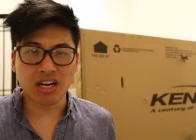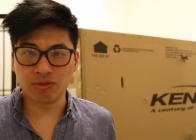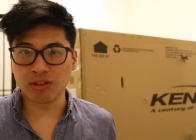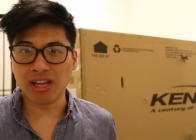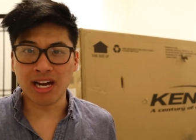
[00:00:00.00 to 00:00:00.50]

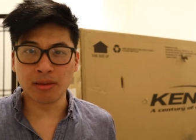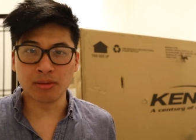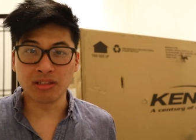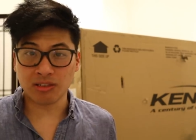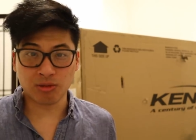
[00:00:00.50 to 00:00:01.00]

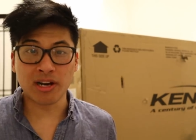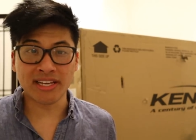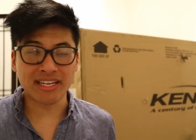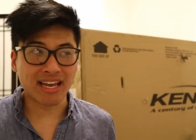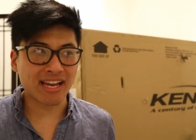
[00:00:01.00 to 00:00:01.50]
unreliable,
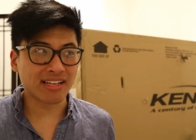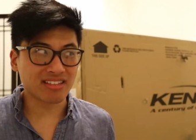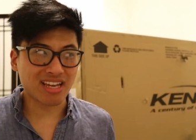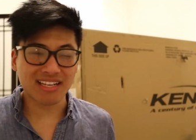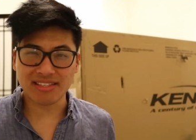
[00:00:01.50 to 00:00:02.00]
cruddy,
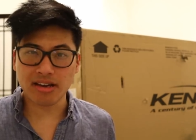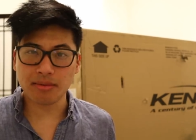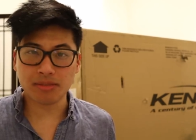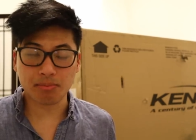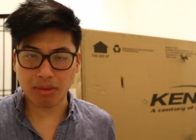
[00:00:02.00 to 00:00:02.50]
and at
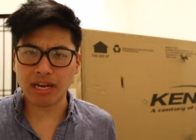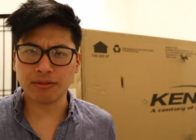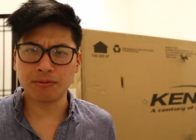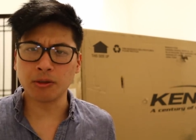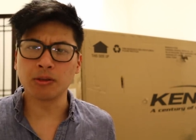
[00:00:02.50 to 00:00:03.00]
times
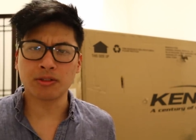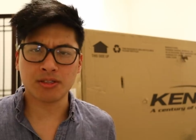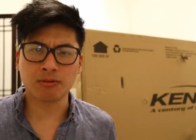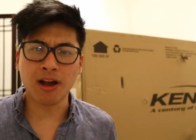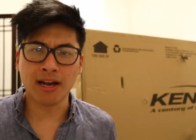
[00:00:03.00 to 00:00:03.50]
painful
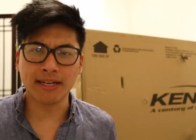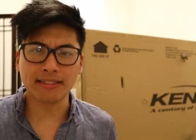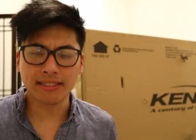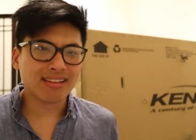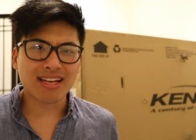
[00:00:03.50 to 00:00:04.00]
to
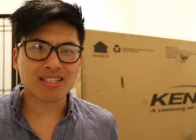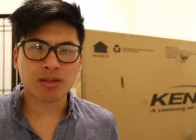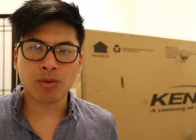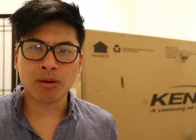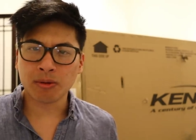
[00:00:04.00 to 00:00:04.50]
ride. And
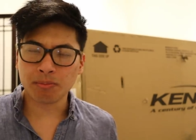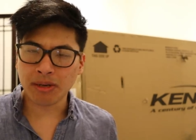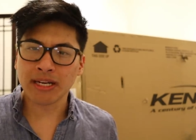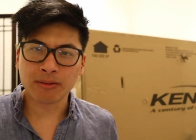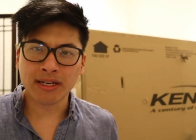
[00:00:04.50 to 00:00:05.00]
that's the Walmart
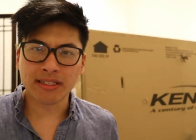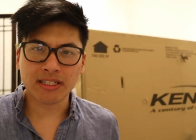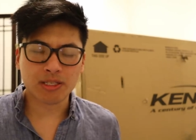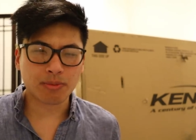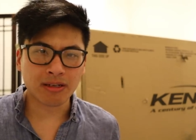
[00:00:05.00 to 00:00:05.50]
bike riding
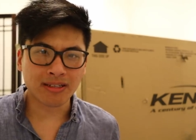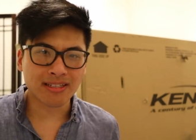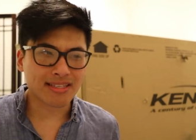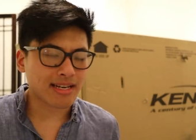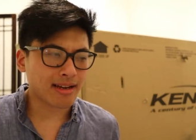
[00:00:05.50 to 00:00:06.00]

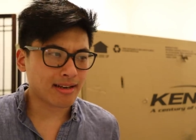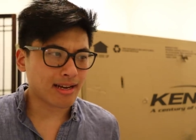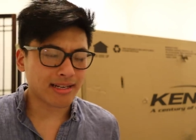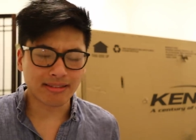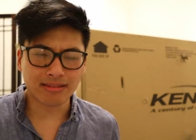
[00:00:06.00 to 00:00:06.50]
experience,
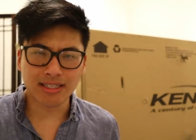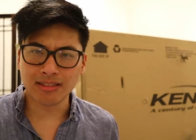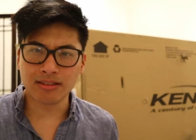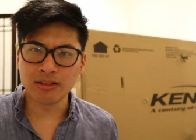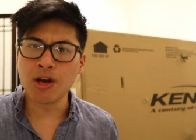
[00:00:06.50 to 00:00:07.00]
and I
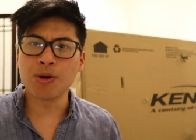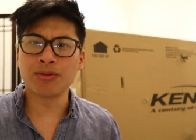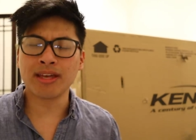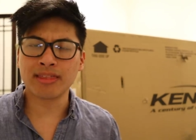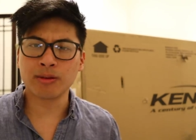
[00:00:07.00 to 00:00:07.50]
didn't
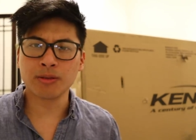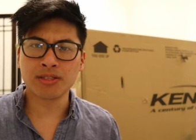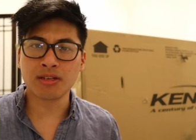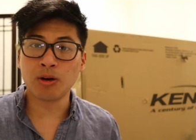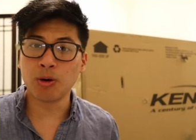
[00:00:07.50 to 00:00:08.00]
know that there
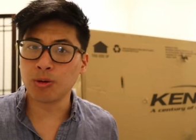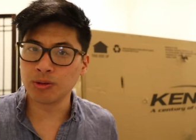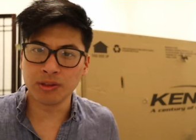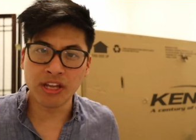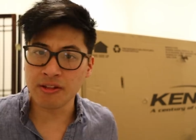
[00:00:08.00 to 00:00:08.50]
was a
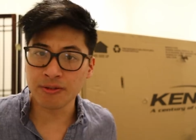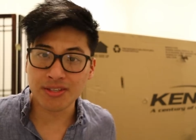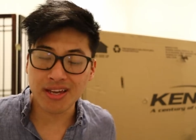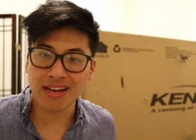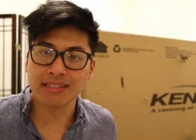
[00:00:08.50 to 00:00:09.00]
whole nother
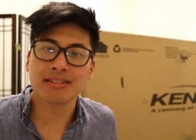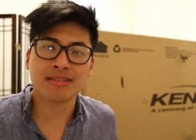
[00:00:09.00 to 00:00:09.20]
side to